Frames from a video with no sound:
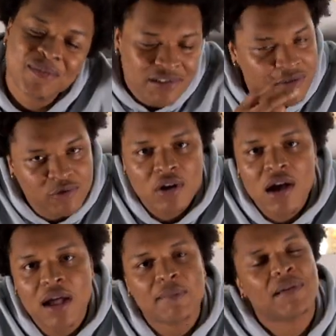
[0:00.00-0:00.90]

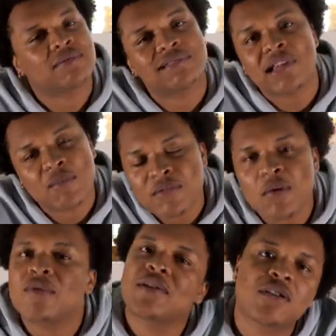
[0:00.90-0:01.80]
subscribe, and let me know
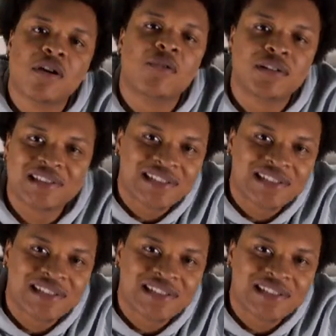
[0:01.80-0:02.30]
what video y'all want to see